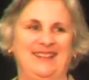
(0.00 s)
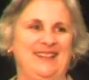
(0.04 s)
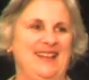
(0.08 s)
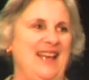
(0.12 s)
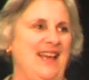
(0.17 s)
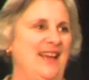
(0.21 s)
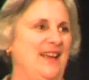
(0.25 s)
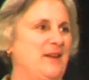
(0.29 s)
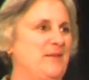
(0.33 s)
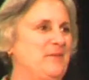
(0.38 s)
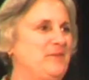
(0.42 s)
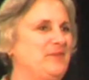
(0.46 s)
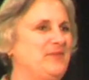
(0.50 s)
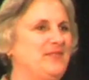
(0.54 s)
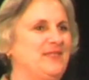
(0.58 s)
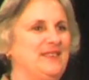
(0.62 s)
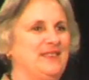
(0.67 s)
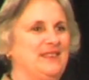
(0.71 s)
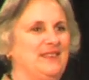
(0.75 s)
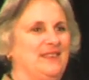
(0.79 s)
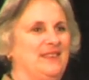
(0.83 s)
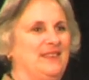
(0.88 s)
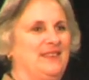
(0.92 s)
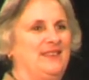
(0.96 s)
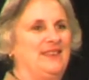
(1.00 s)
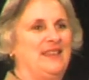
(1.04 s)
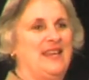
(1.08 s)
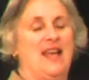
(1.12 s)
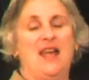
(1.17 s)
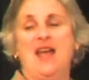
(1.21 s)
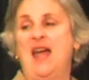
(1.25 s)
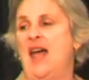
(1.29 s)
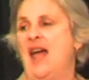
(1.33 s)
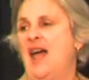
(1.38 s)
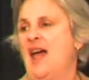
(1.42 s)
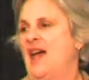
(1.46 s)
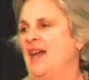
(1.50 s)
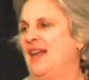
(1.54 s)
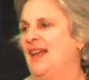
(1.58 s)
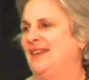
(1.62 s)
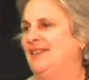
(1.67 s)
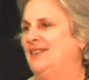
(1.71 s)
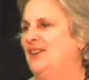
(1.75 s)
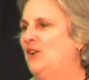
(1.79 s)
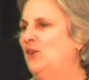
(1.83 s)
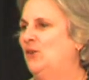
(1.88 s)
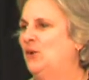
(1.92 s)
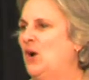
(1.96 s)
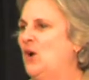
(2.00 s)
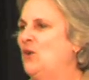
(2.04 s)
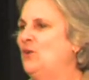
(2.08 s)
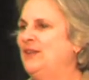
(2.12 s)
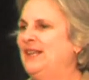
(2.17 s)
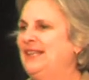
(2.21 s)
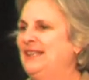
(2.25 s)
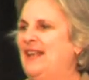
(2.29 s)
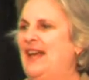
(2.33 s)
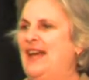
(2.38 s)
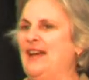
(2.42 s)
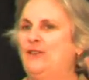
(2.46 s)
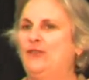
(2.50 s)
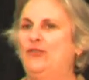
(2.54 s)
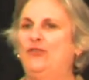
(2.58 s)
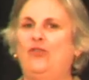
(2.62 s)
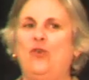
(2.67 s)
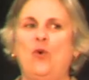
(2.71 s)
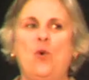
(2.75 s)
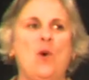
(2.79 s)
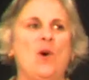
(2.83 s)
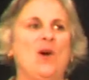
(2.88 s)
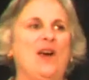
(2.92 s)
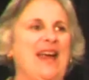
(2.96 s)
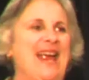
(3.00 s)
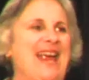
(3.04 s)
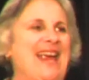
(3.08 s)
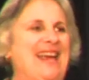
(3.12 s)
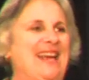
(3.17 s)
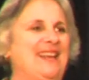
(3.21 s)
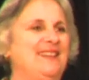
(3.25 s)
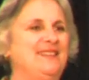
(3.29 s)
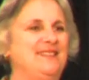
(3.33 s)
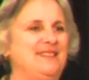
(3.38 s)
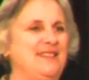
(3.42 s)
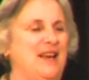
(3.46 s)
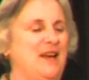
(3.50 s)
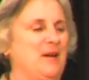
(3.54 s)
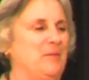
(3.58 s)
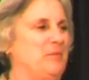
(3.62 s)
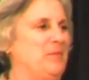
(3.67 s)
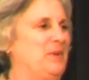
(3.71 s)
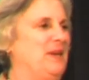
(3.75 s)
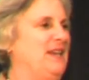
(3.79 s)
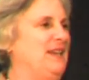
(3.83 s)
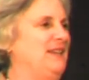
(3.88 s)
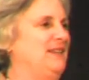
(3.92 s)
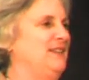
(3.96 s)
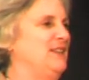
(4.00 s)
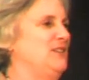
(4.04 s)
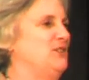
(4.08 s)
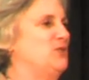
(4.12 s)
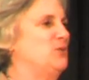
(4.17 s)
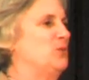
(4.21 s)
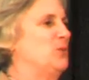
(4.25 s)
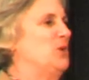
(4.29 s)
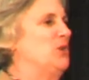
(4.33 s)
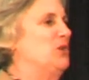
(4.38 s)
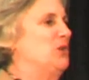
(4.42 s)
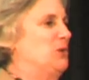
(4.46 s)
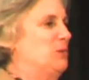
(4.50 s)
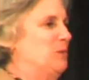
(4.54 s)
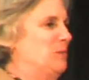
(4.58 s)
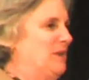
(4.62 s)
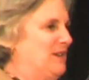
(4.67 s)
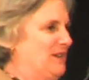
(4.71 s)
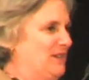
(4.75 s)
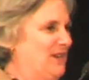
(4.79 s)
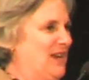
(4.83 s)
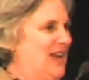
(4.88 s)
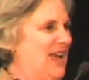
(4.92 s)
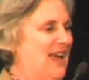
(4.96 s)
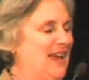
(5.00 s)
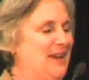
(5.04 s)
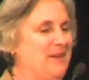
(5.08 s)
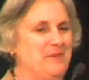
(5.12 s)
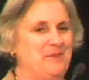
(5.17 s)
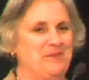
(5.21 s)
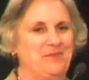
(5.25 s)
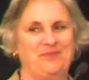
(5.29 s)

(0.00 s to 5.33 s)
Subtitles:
Okay. There are only like 4 hands up in this room. Okay.